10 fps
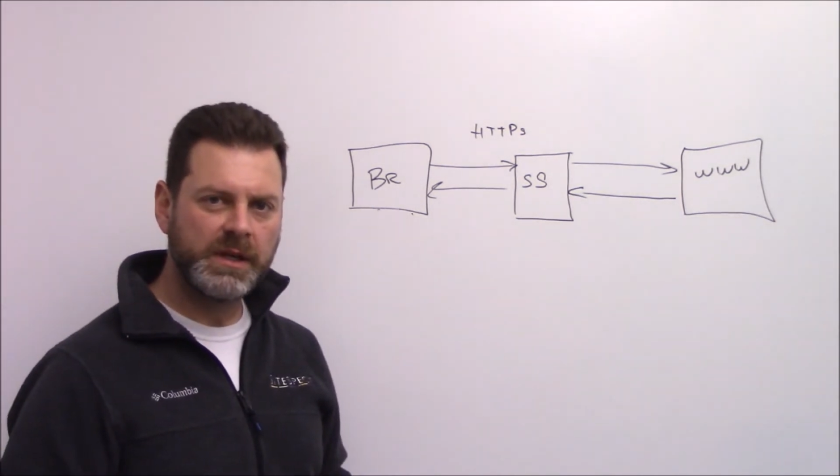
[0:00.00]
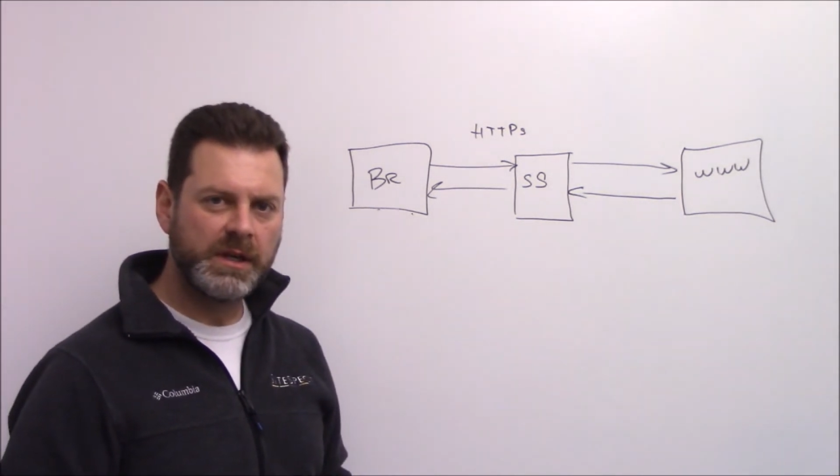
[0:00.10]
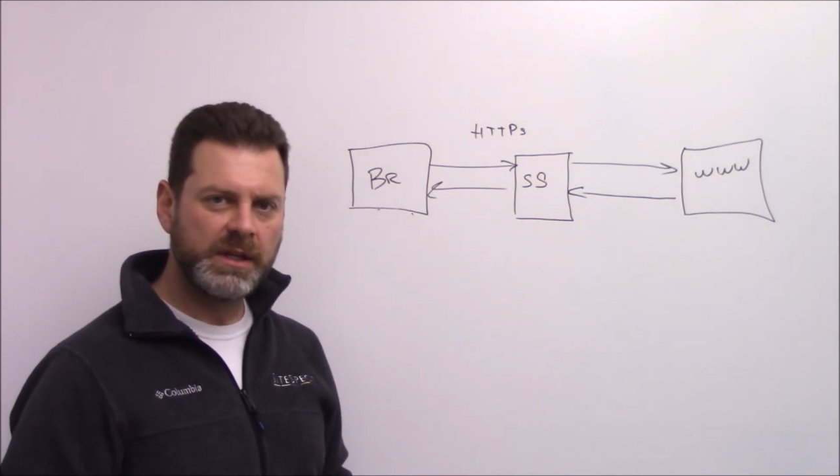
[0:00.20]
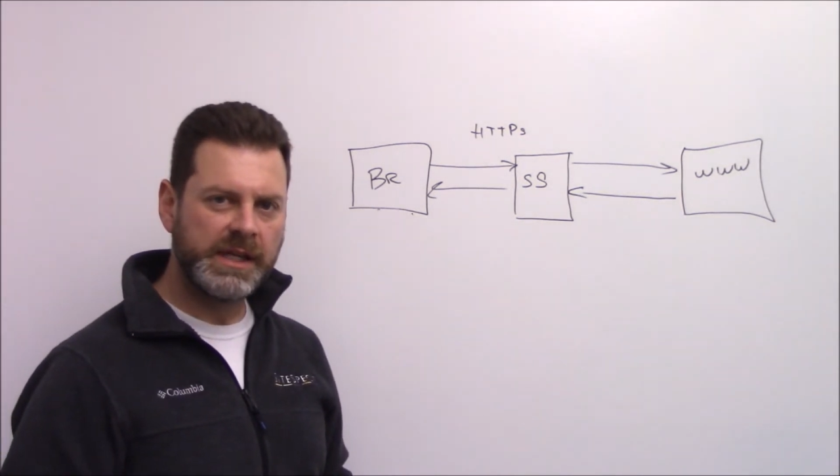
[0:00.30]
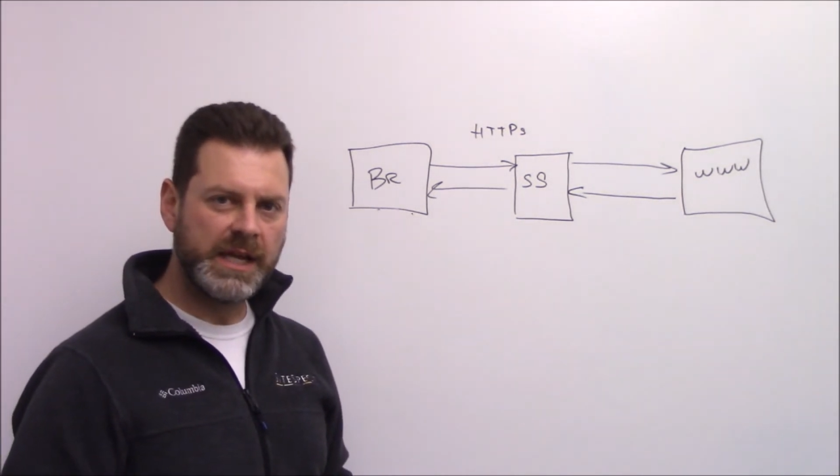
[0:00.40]

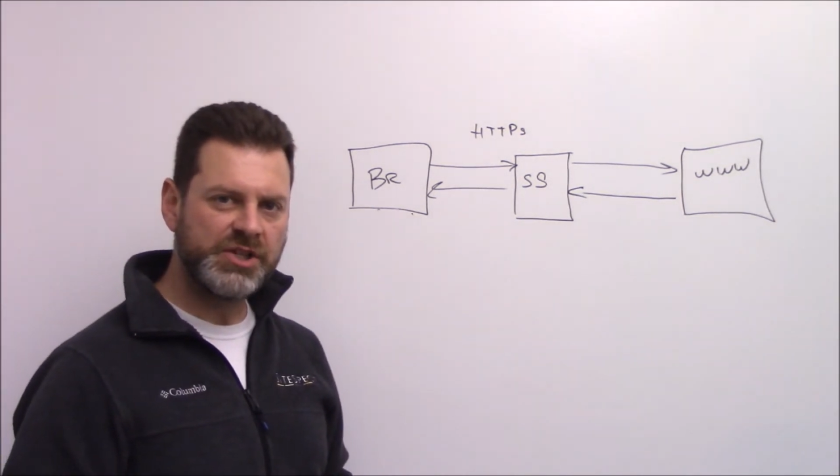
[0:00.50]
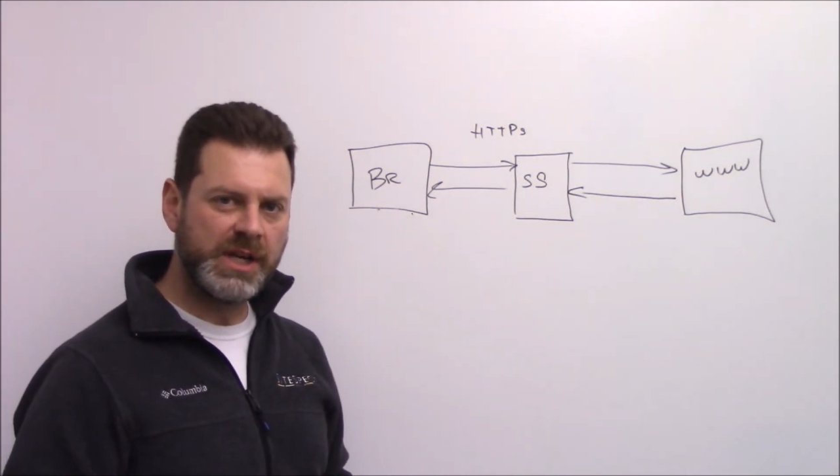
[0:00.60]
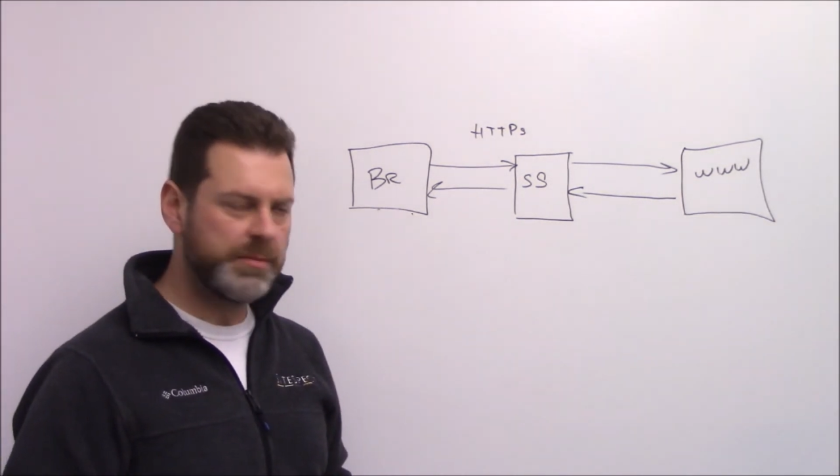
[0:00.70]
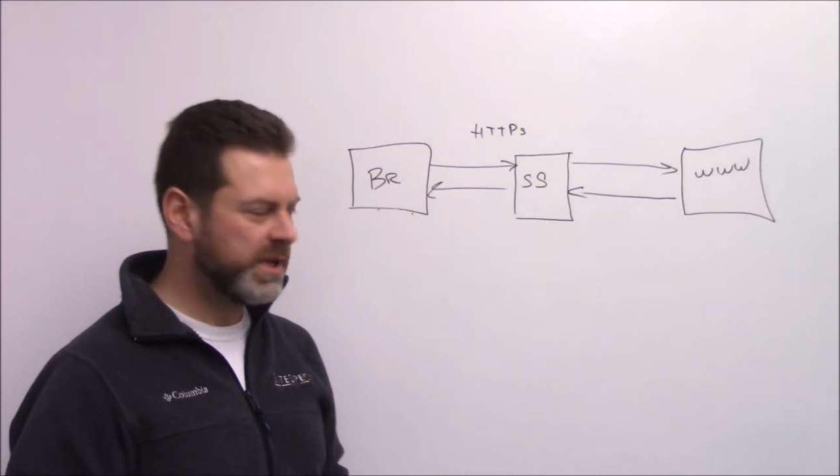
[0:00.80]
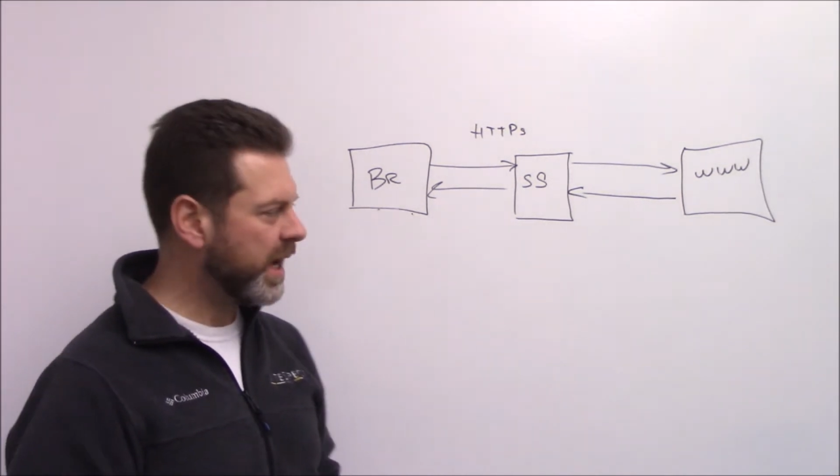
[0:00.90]
The Engine
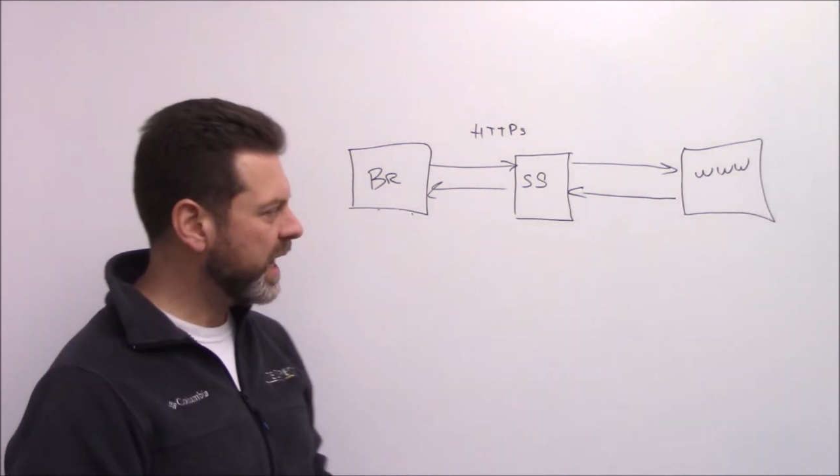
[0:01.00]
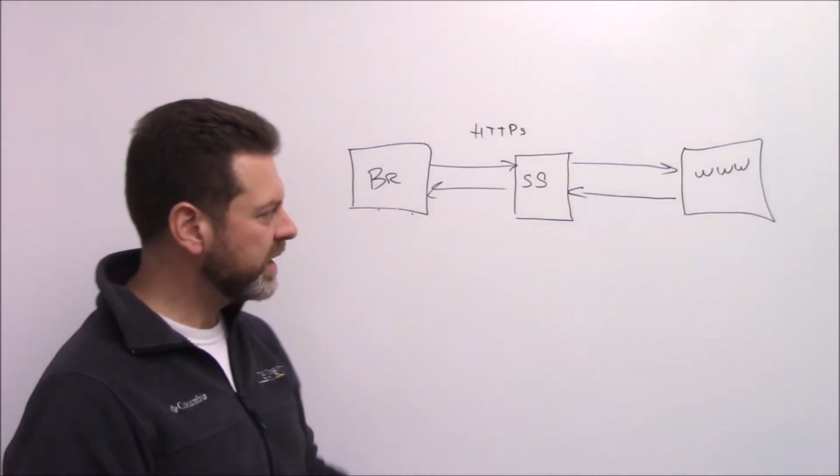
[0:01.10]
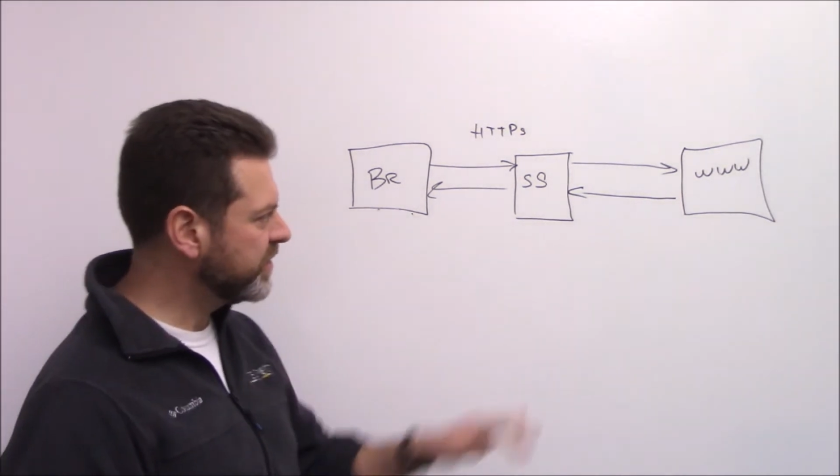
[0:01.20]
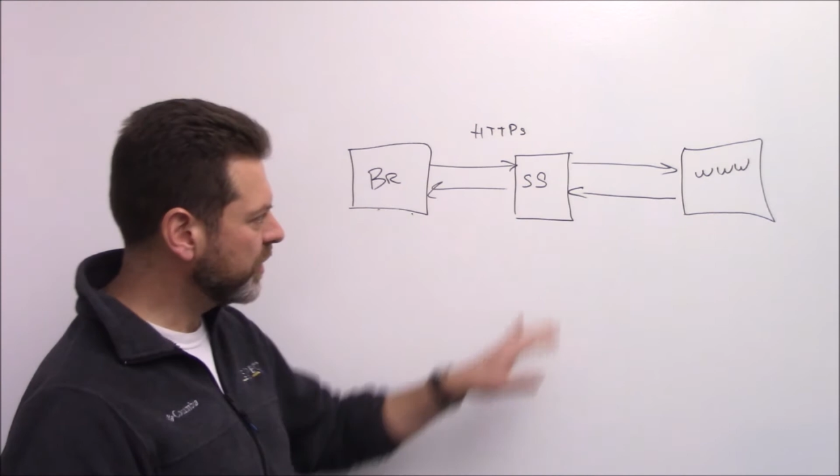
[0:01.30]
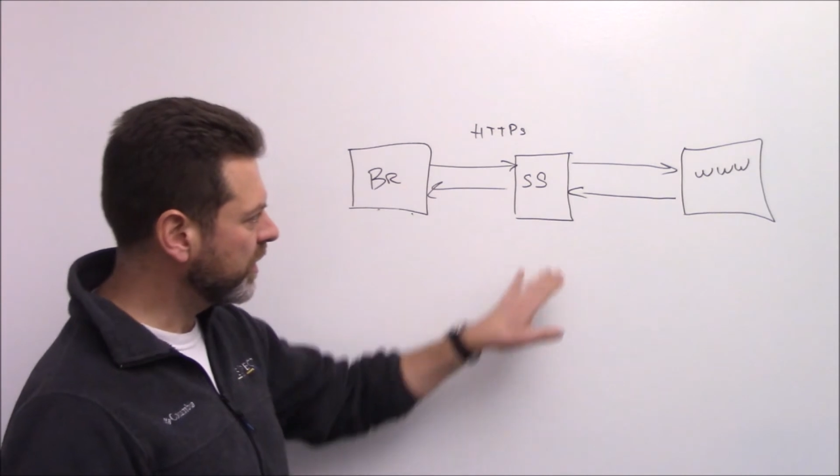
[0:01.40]

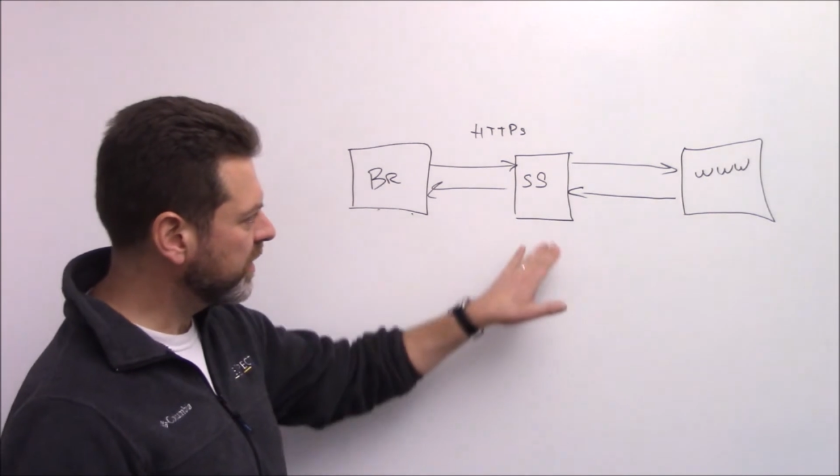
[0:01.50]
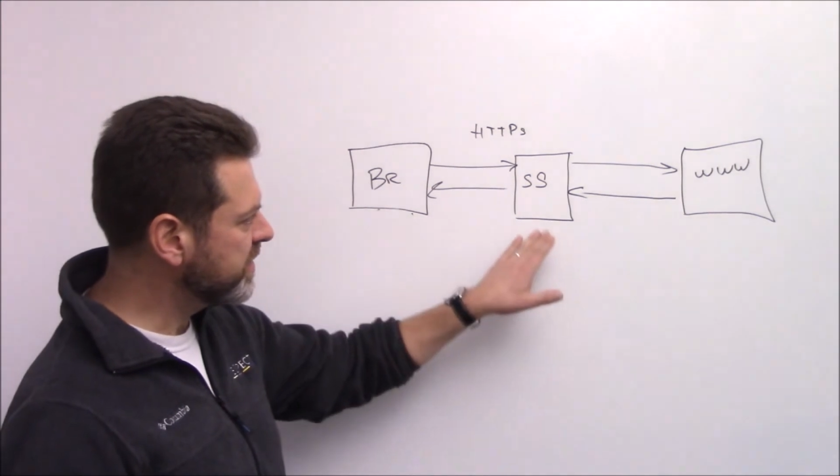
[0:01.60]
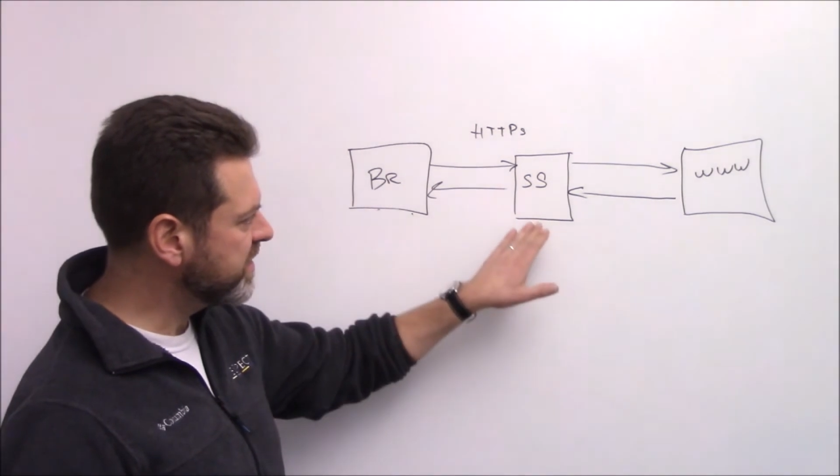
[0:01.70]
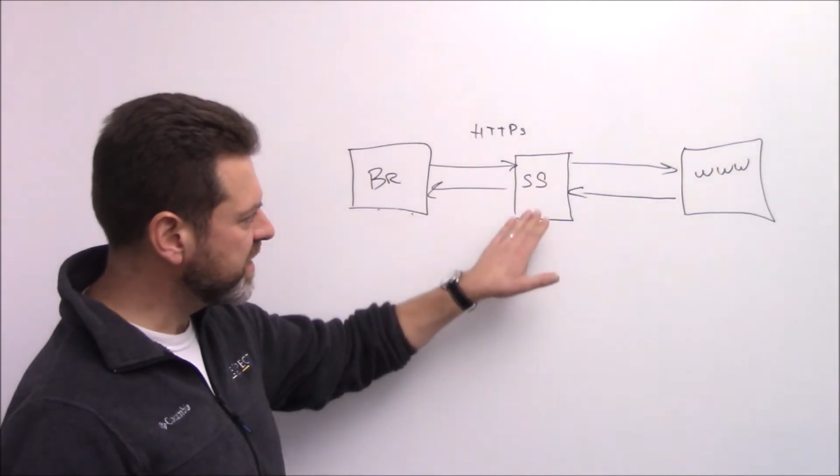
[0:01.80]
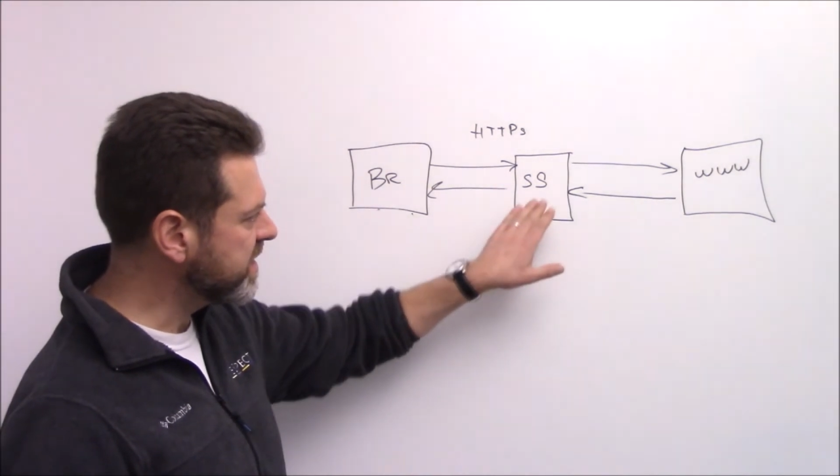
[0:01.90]
API
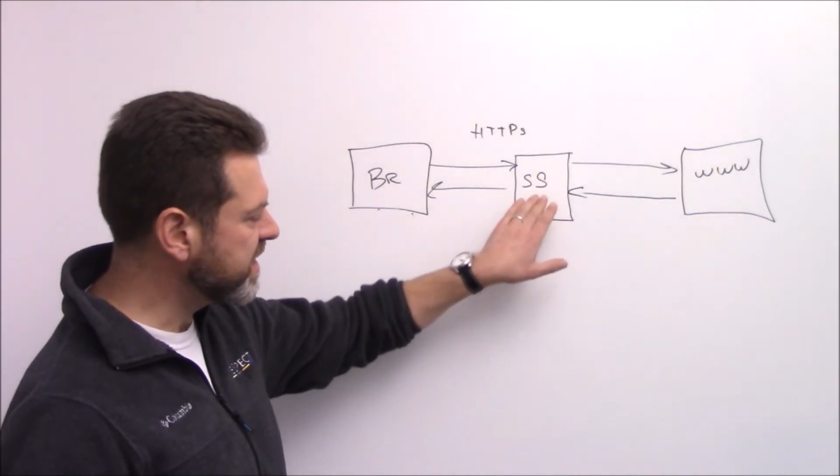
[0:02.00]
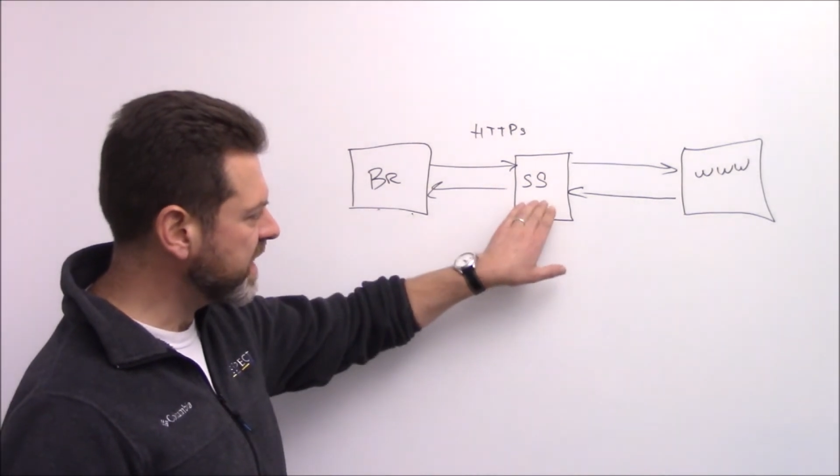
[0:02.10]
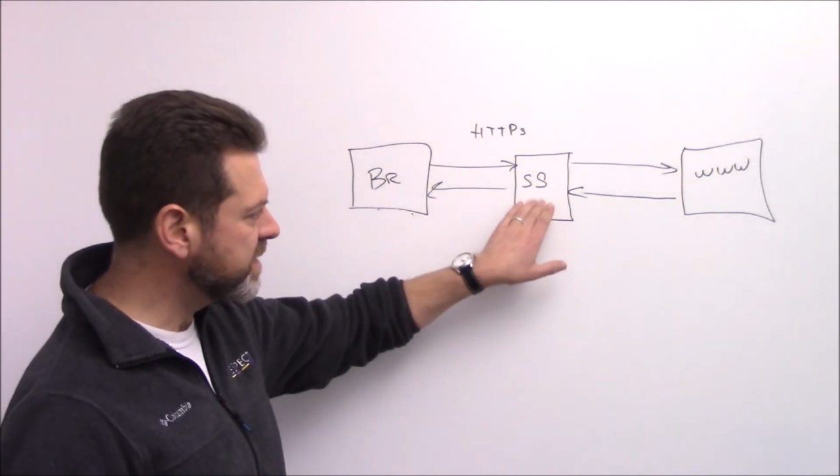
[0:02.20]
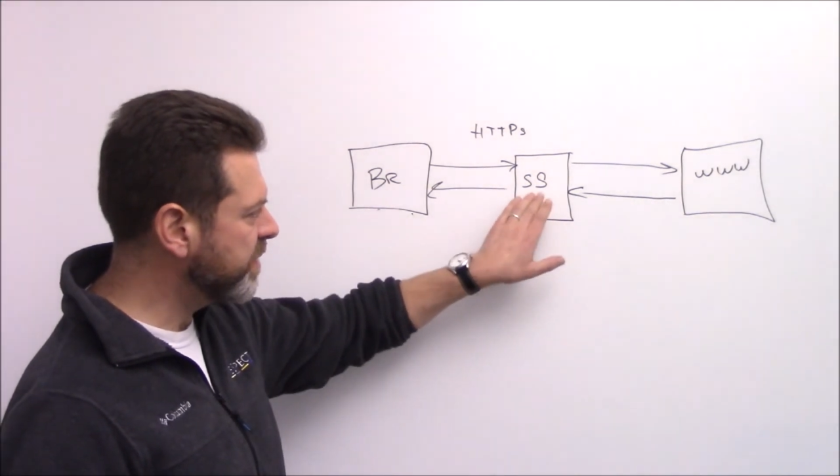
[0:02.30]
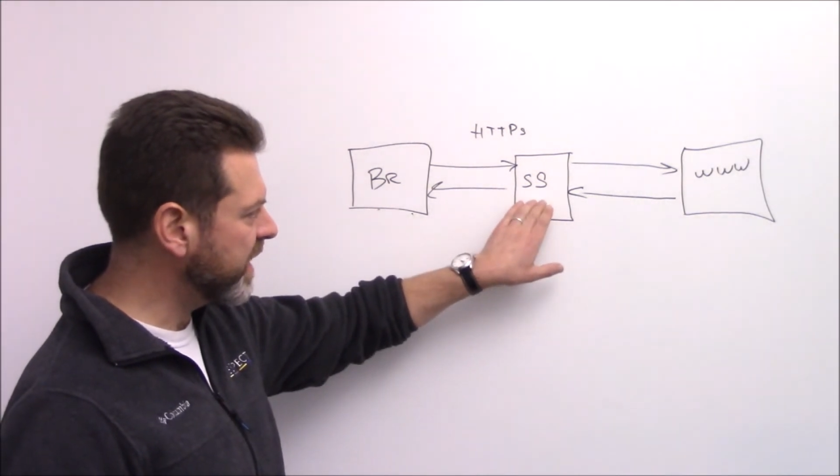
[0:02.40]
turns the
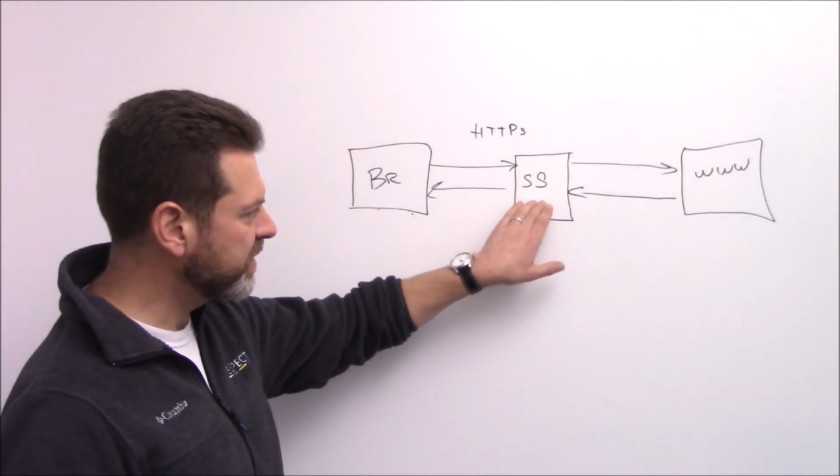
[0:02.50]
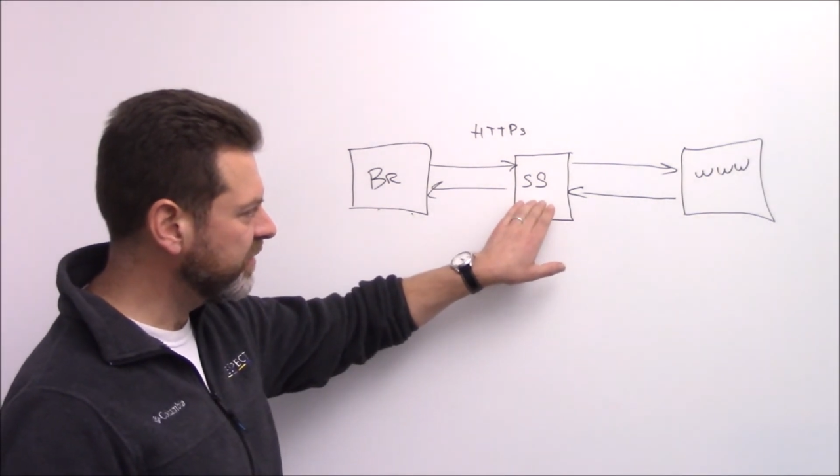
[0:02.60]
SiteSpect